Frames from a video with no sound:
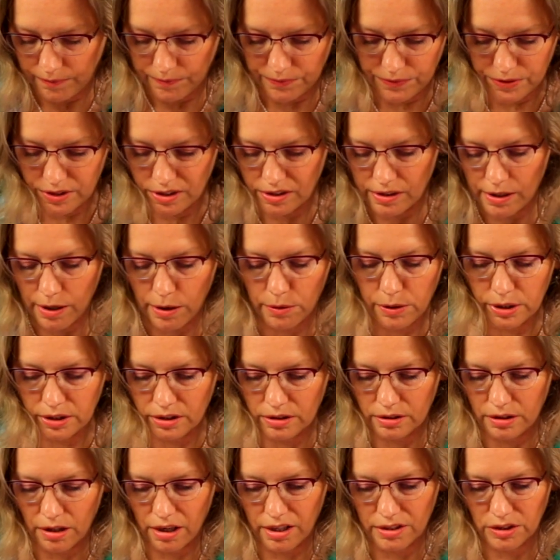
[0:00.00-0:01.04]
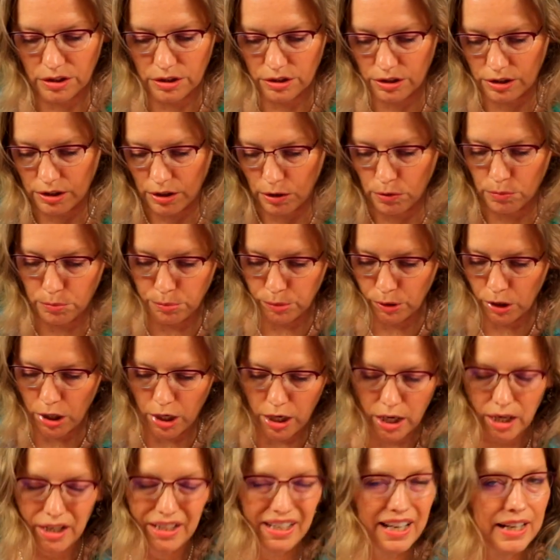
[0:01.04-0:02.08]
so it's not just so
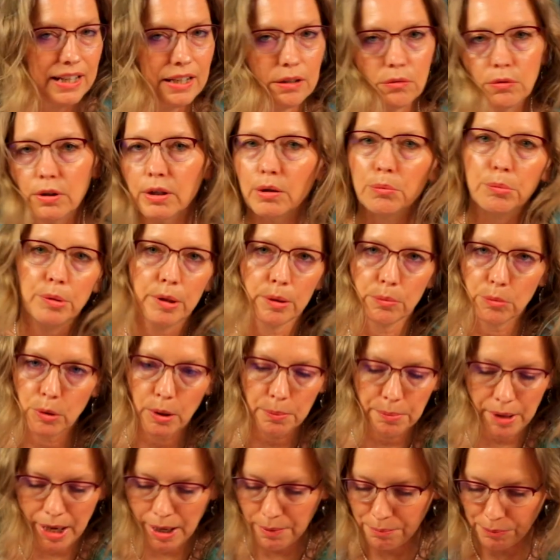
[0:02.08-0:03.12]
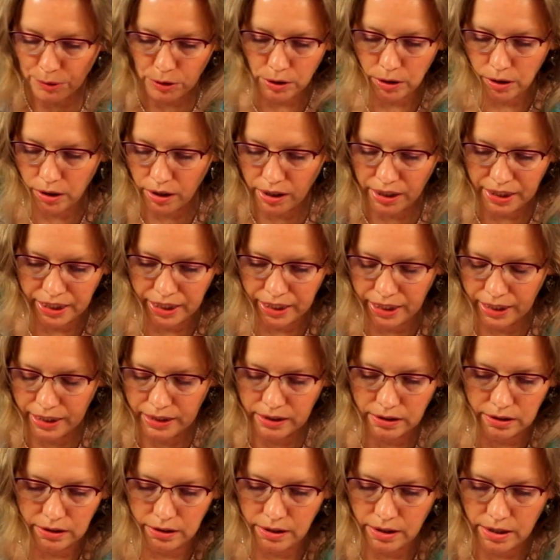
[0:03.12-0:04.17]
blah. And I did want to put more paper on it,
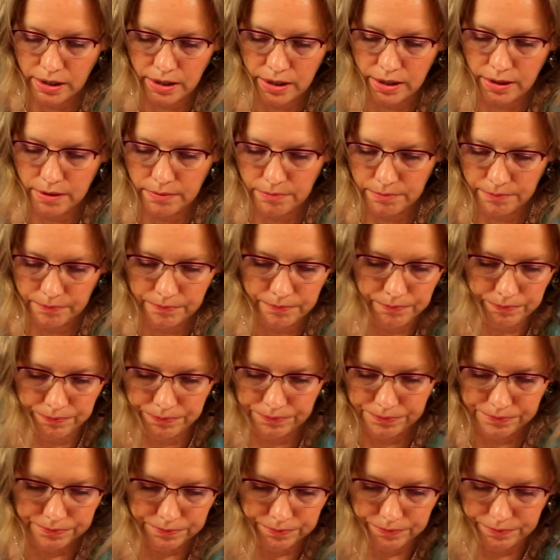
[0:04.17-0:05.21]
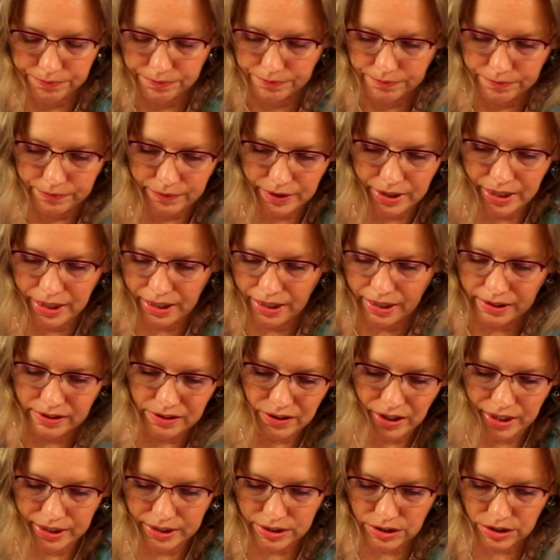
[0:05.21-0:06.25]
and I
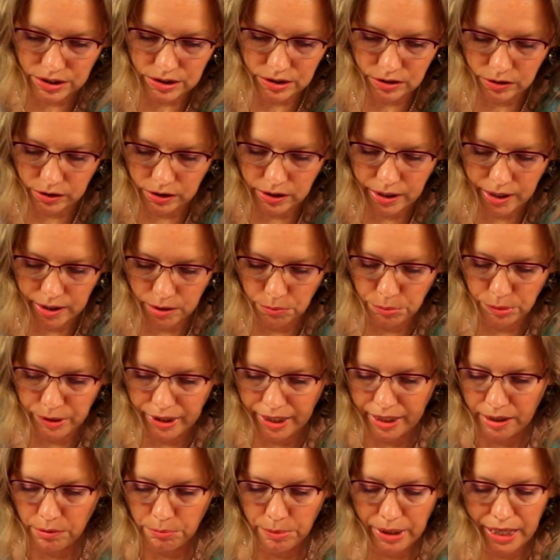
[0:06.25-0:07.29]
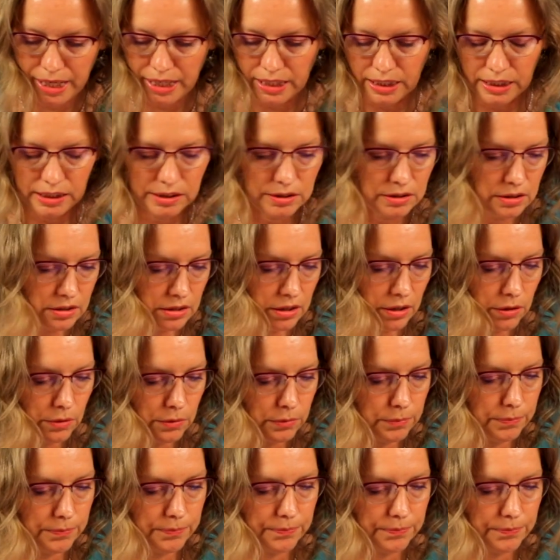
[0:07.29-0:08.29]
thought it just looked kind of plain painted. So